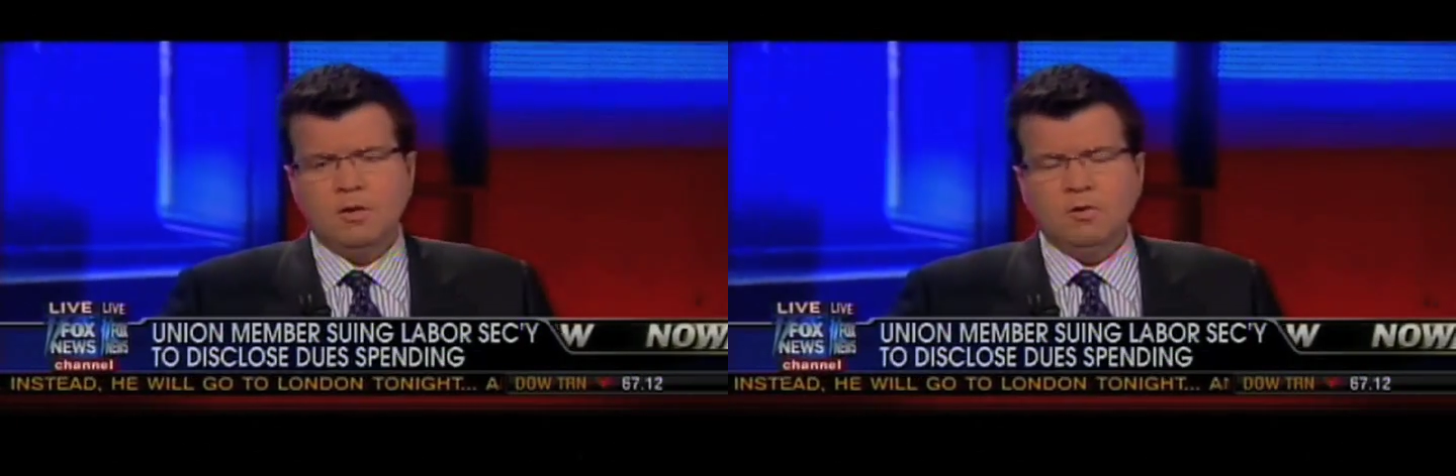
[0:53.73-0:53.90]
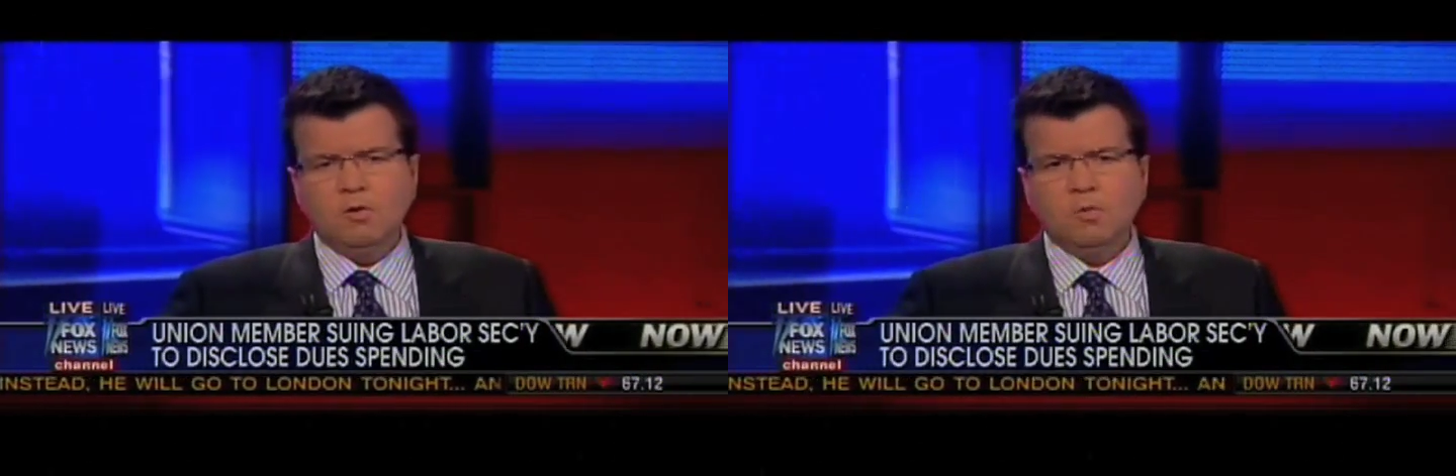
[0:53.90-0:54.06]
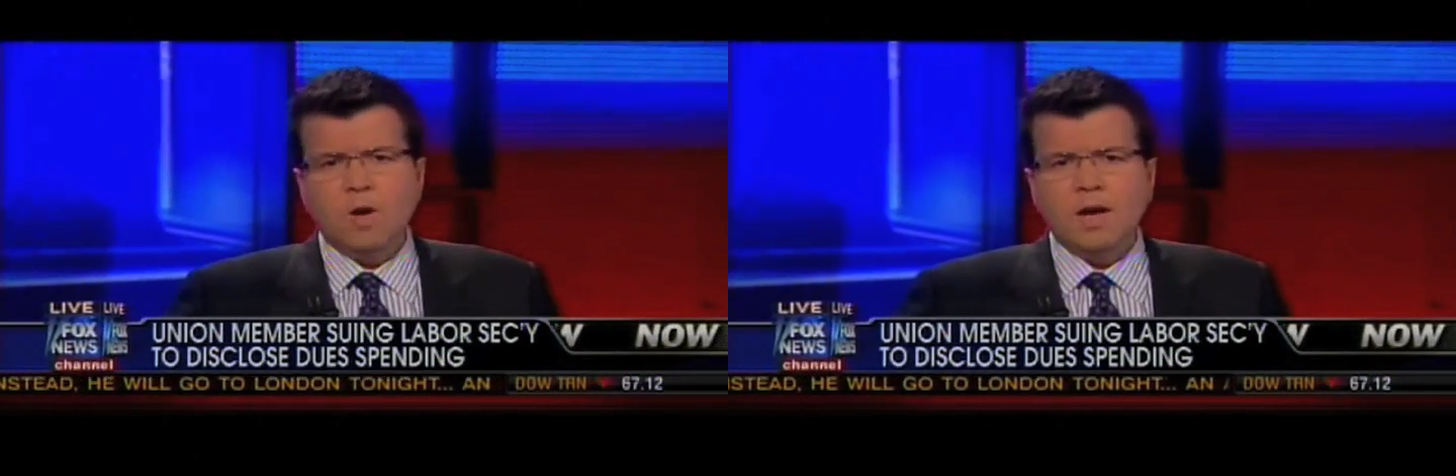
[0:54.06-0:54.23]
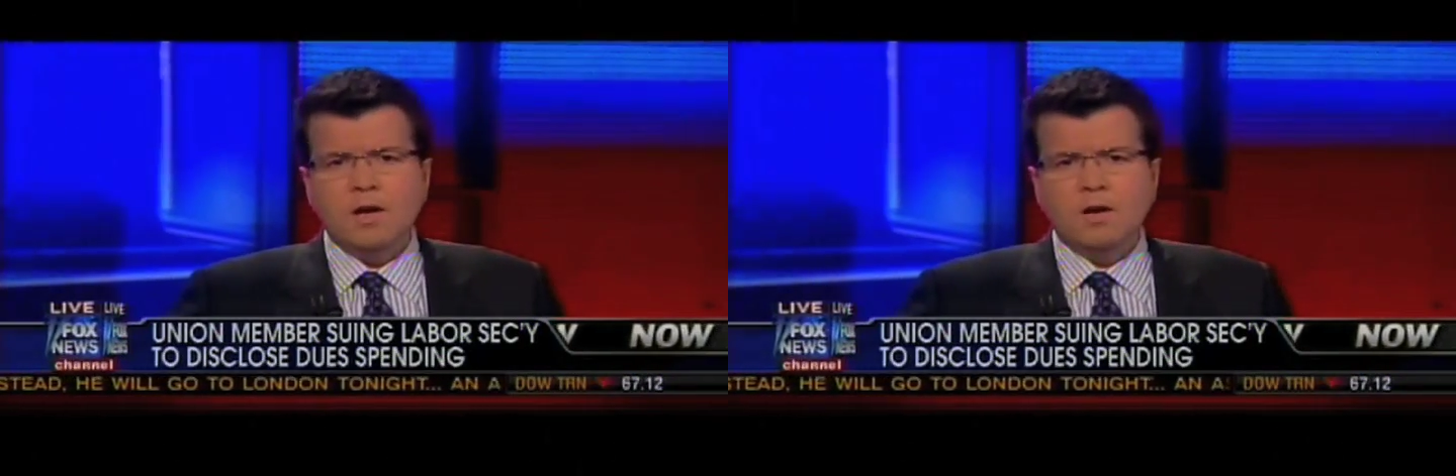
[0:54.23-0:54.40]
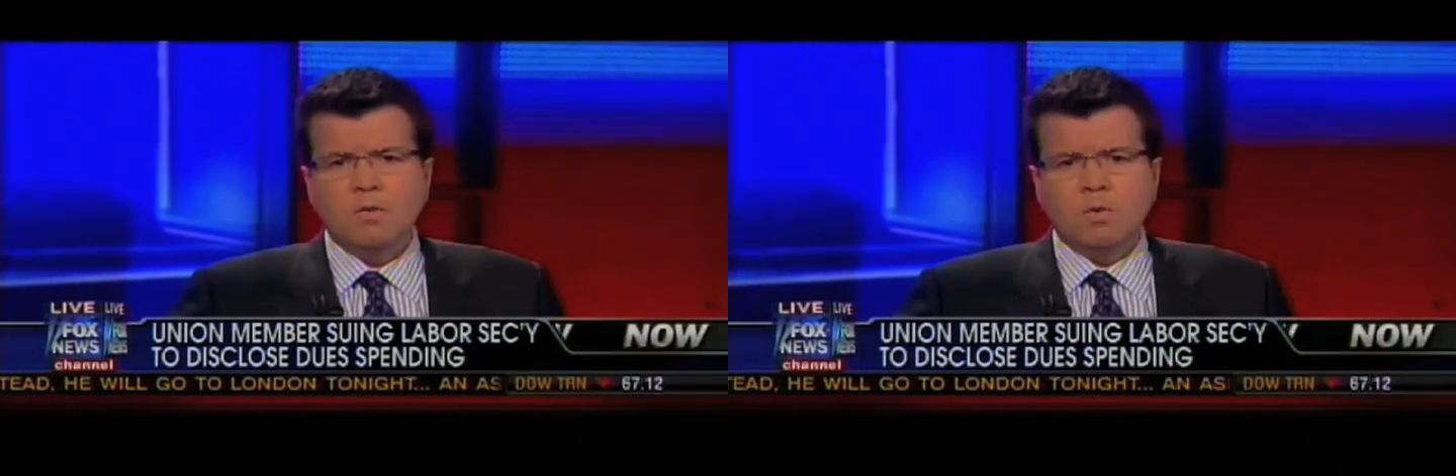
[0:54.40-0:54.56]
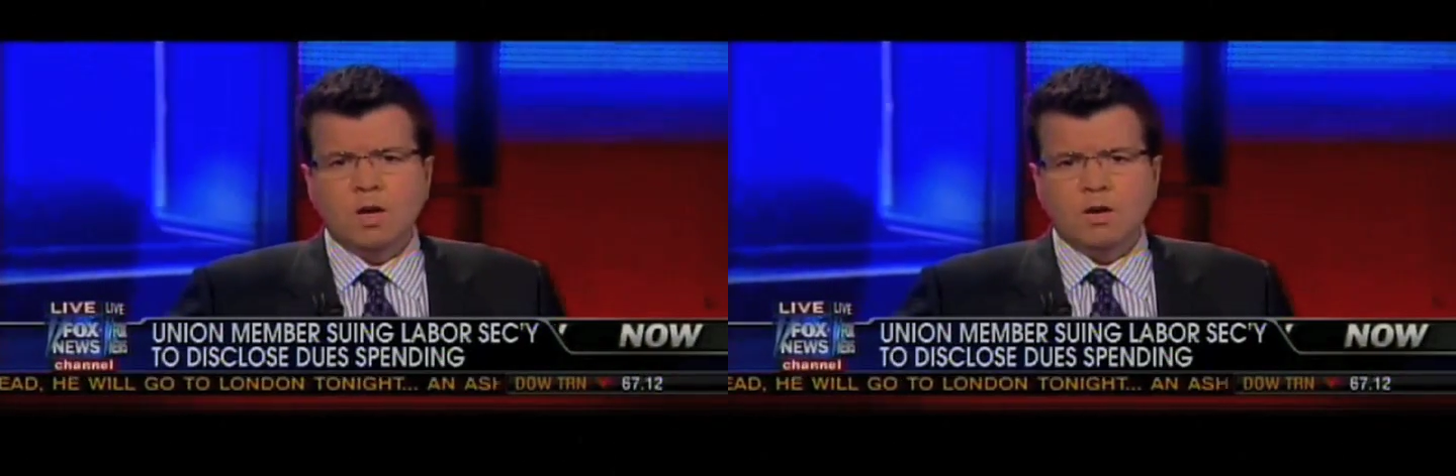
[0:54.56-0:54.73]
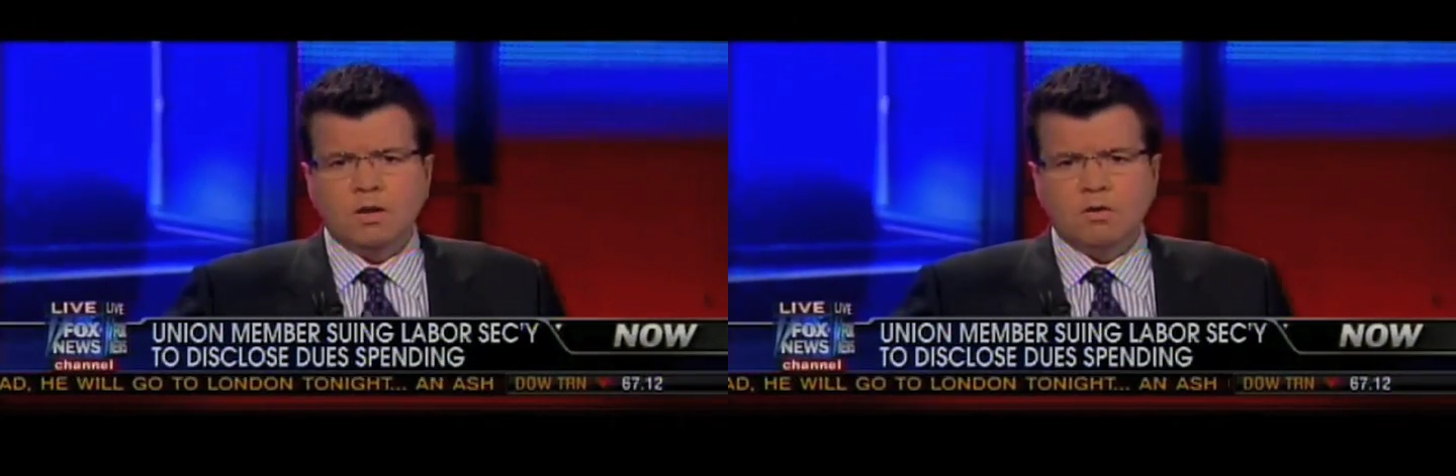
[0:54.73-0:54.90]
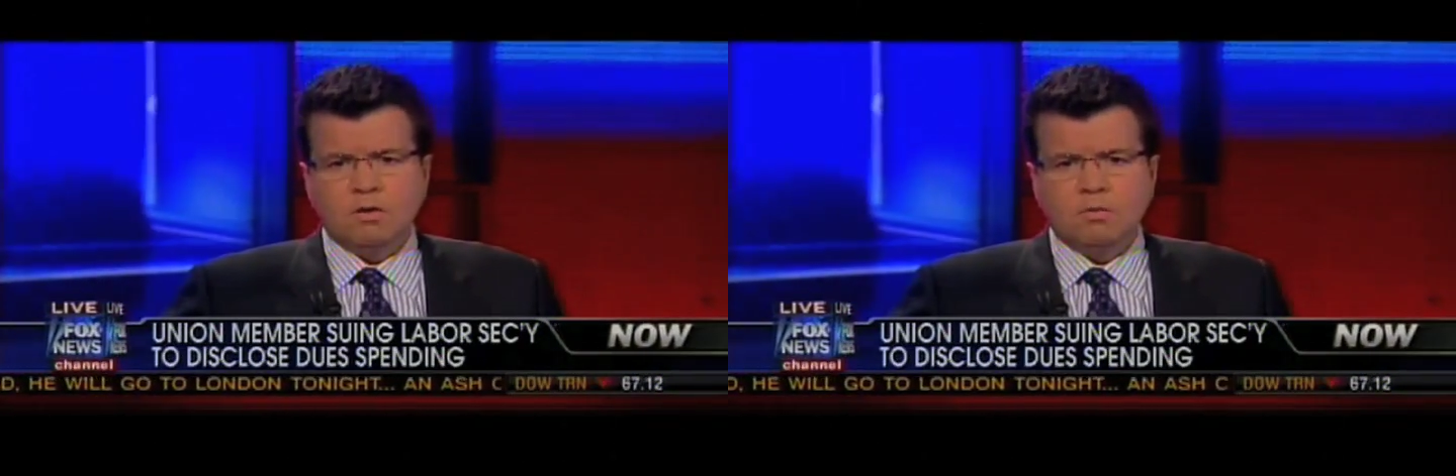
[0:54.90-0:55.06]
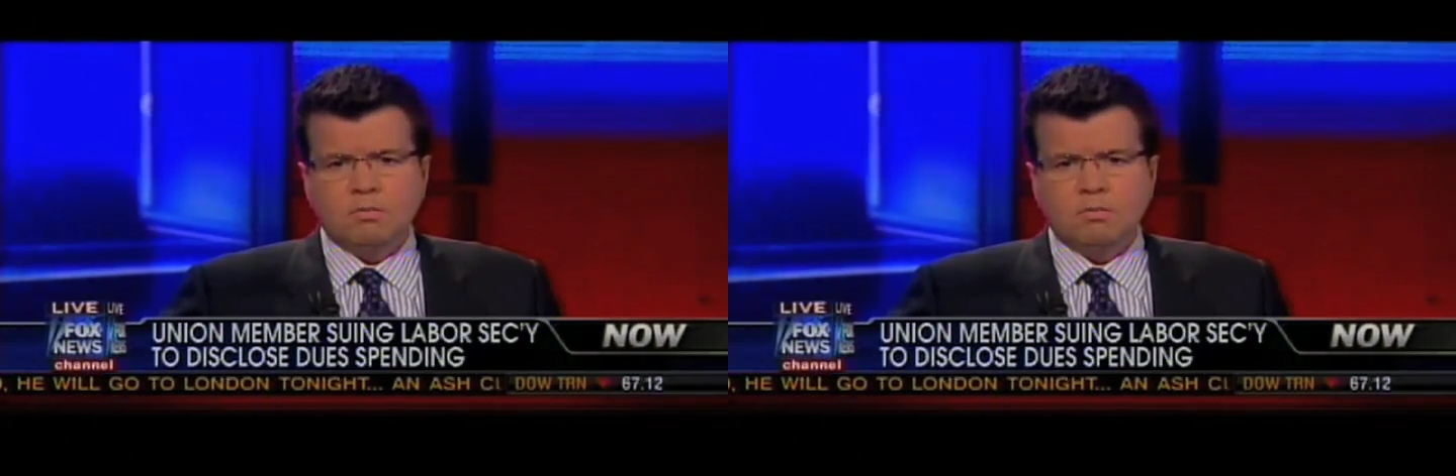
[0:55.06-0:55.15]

You just wanted to know where your